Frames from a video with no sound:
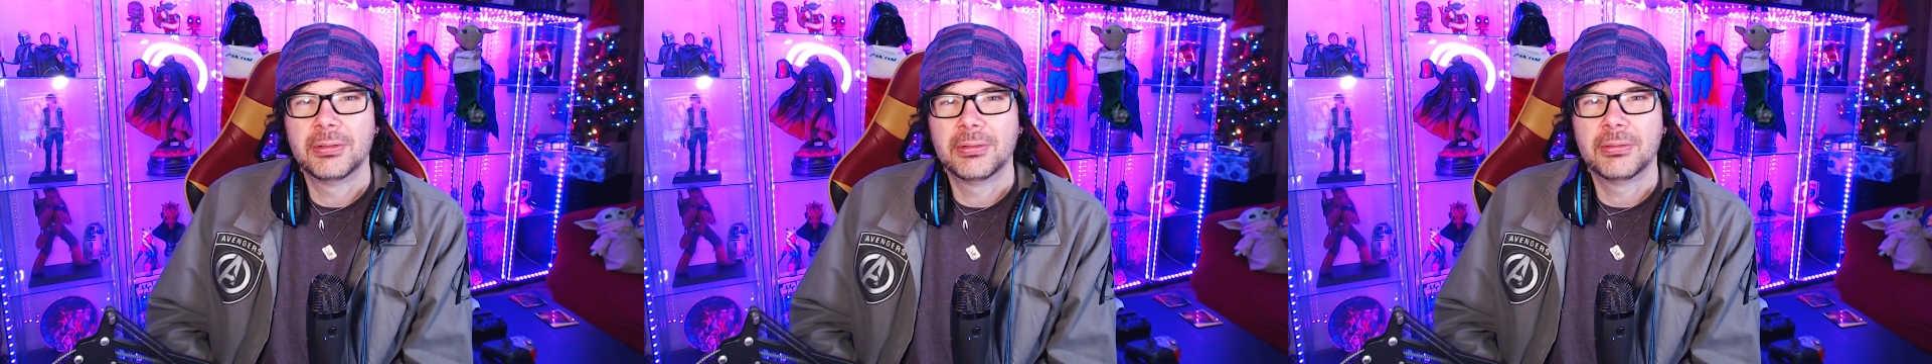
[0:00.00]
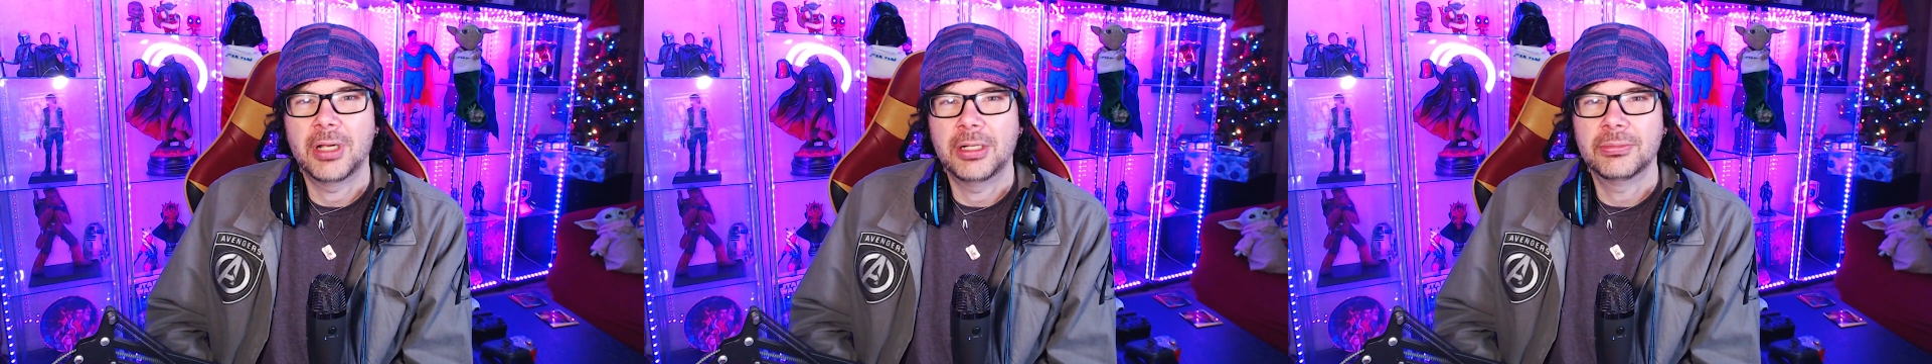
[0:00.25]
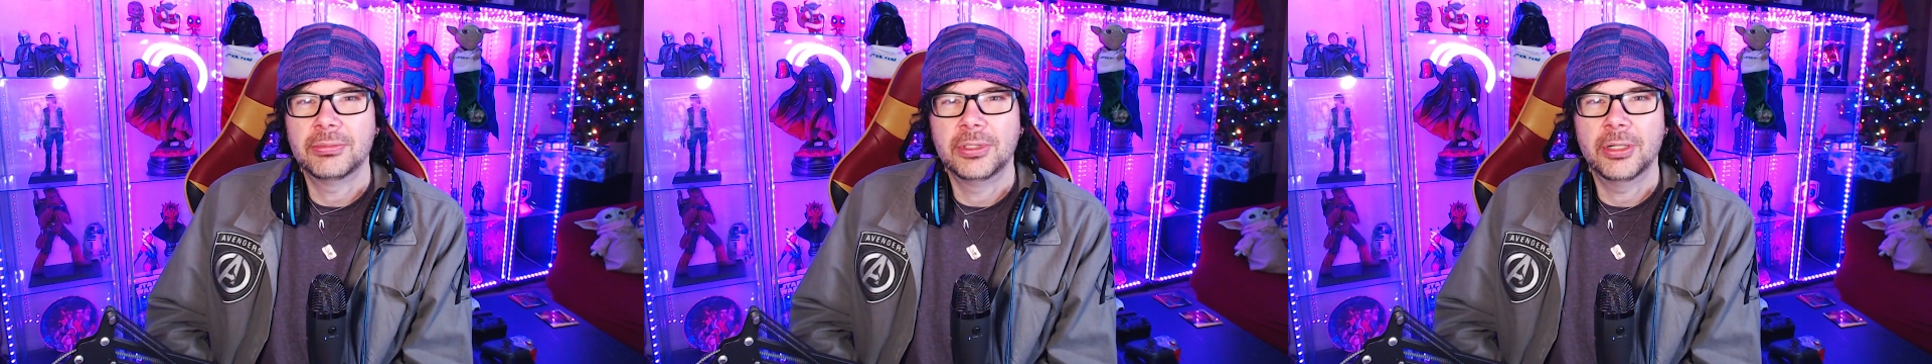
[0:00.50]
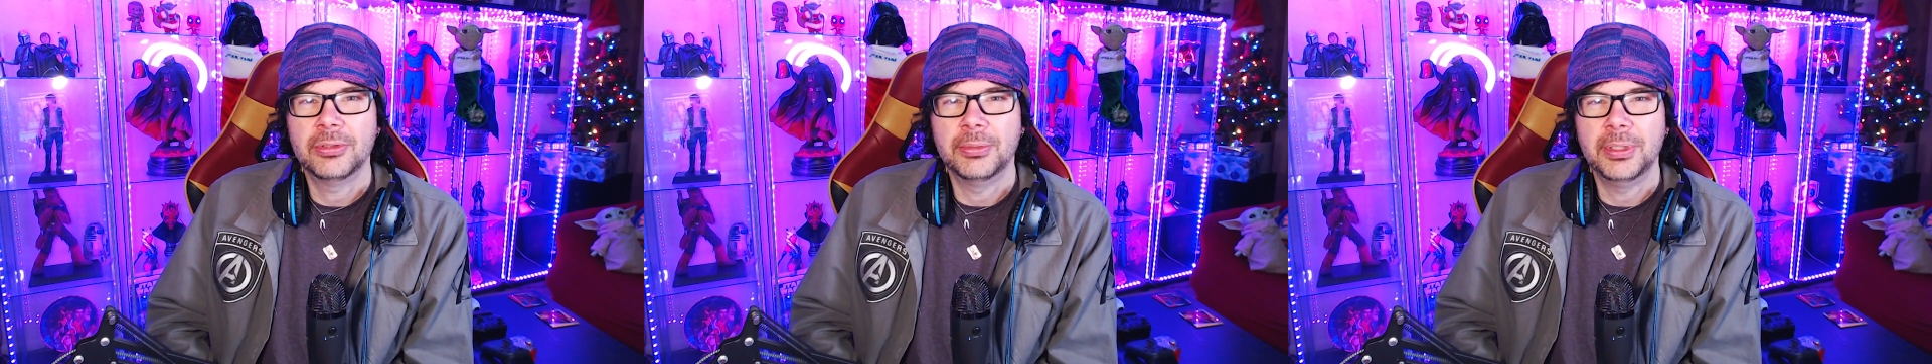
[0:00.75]
I don't
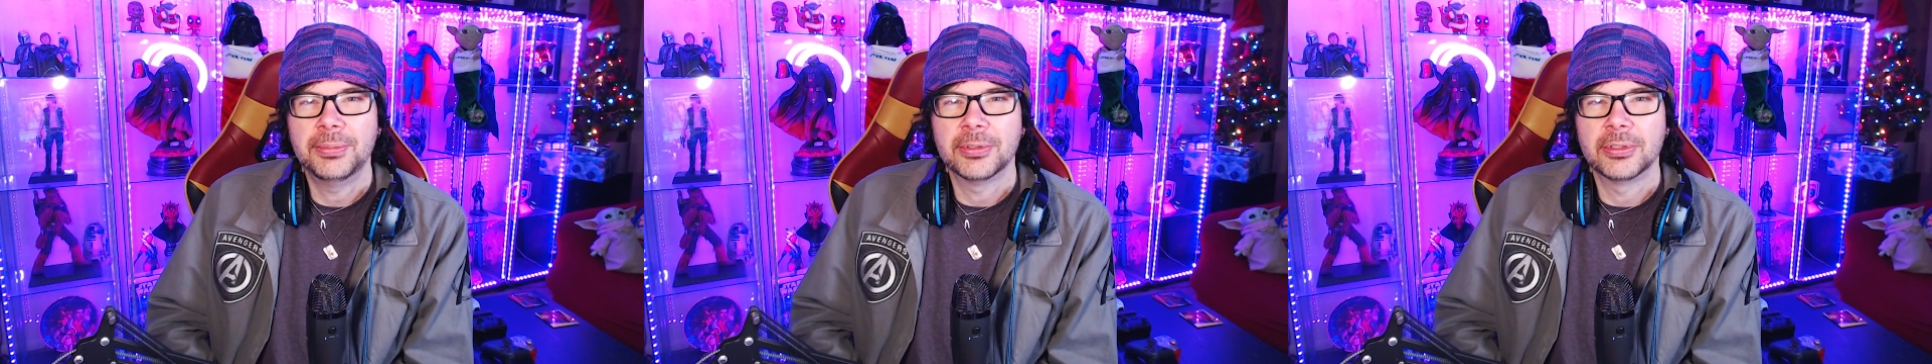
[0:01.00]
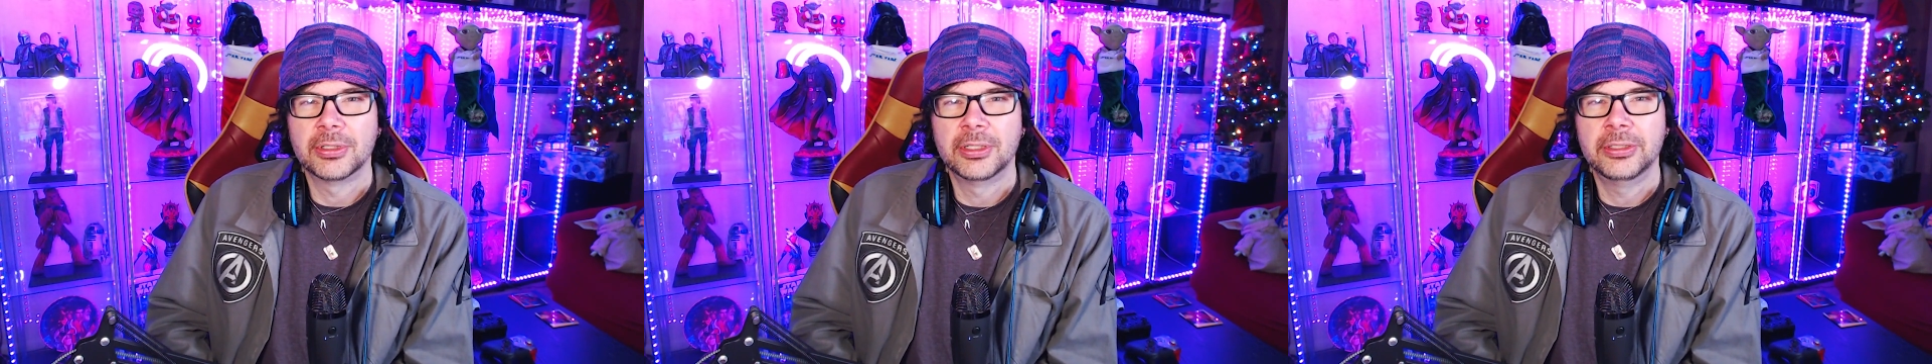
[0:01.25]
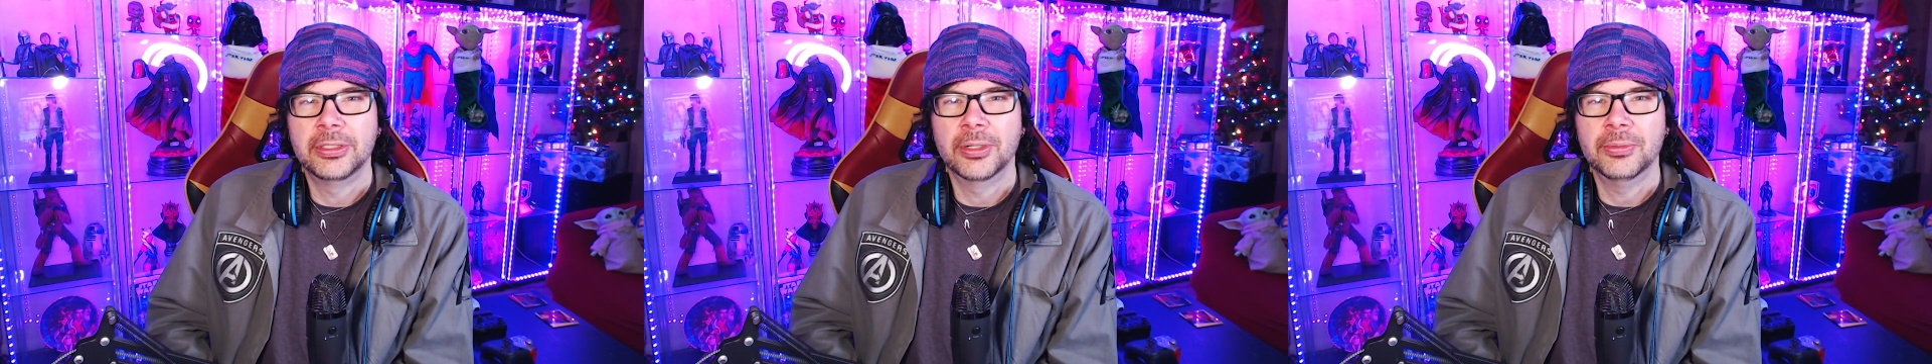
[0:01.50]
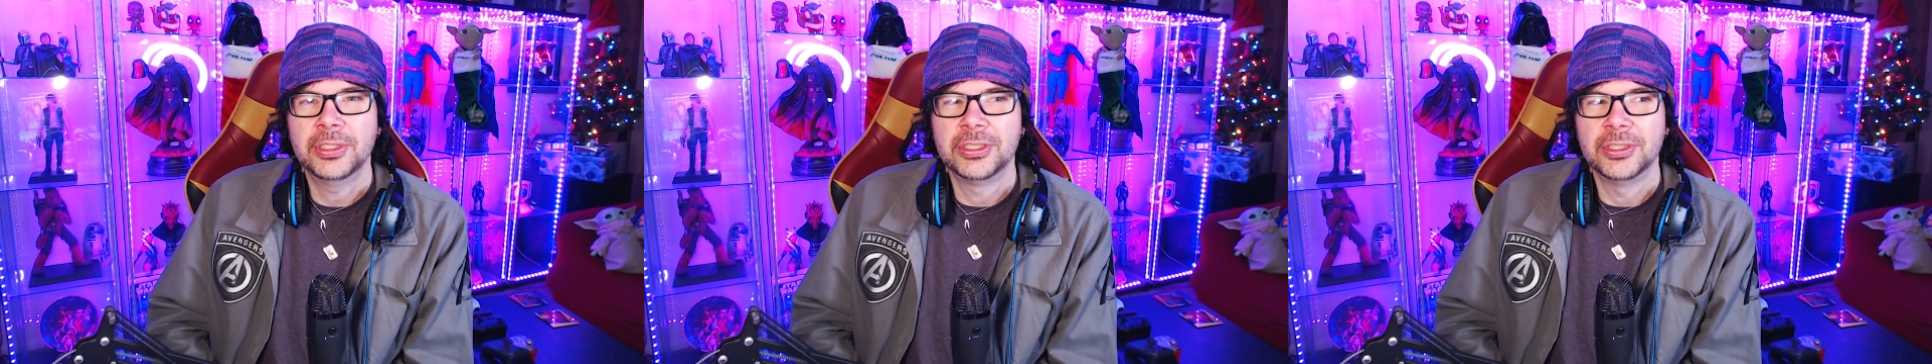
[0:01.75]
know that people are
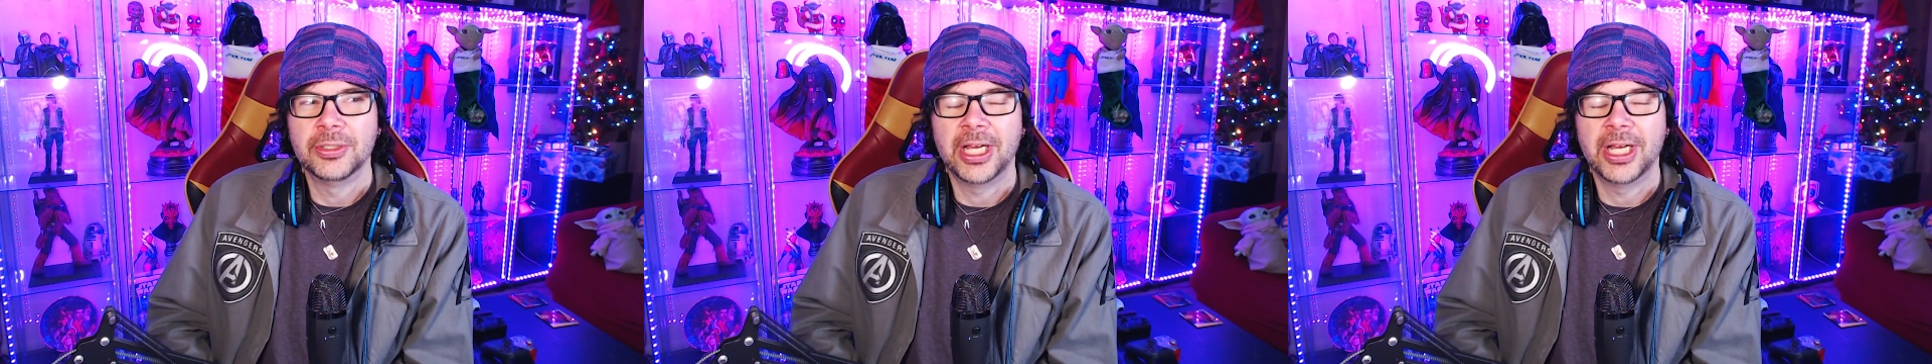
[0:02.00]
going to.